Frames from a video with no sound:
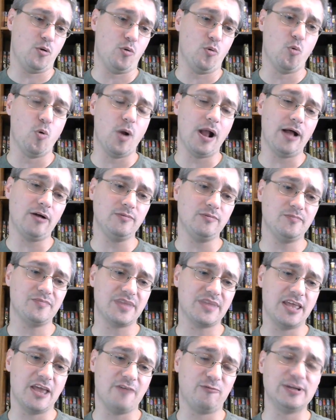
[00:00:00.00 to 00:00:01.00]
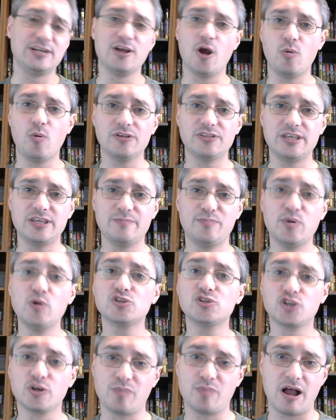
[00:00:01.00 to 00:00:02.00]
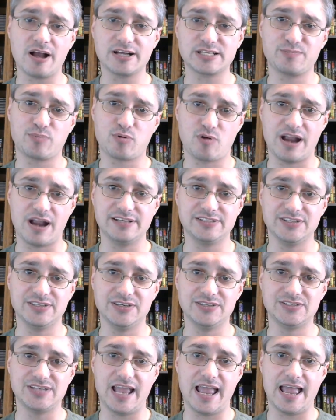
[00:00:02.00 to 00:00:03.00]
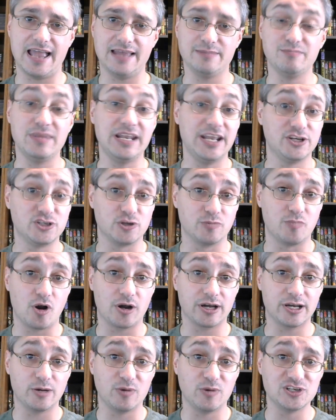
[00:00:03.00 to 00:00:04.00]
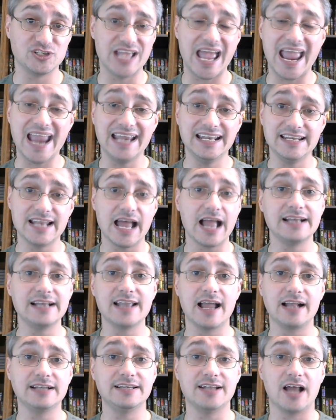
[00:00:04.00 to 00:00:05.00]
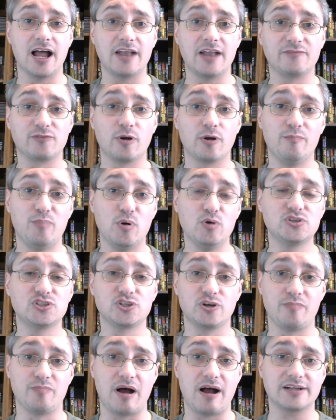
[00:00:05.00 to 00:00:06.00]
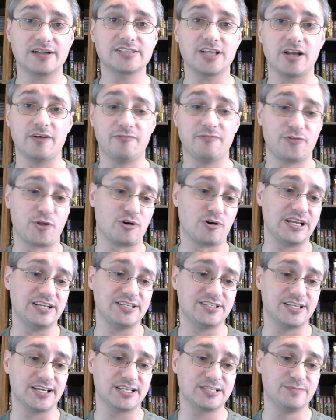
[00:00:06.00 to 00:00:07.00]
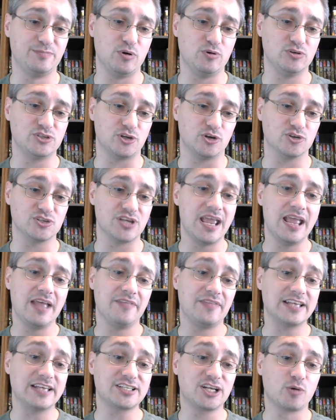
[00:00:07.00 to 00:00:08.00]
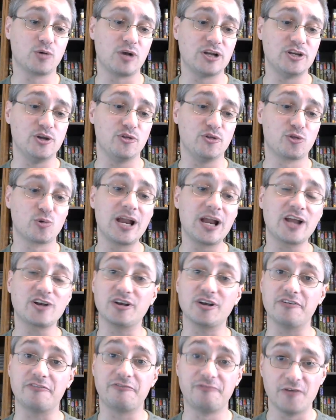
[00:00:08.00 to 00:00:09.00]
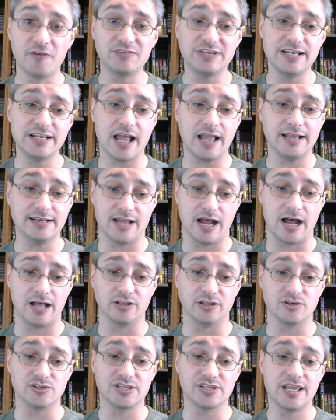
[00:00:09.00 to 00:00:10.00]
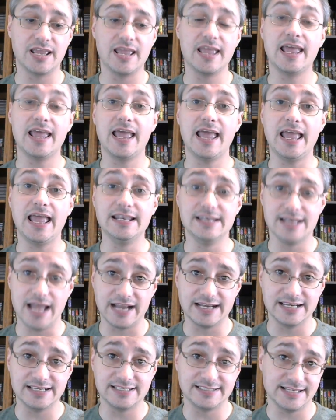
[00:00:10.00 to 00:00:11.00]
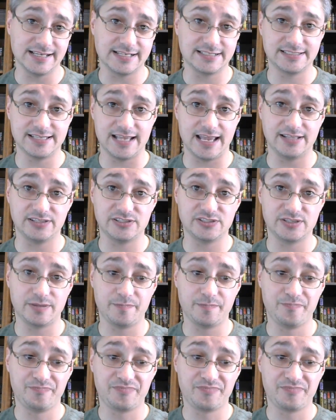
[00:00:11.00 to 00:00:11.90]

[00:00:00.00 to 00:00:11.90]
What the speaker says: Well, if we go with the booster box prices at Miniature Market, which is $89.99 for a booster box of 36 boosters, that's going to run you $359.96.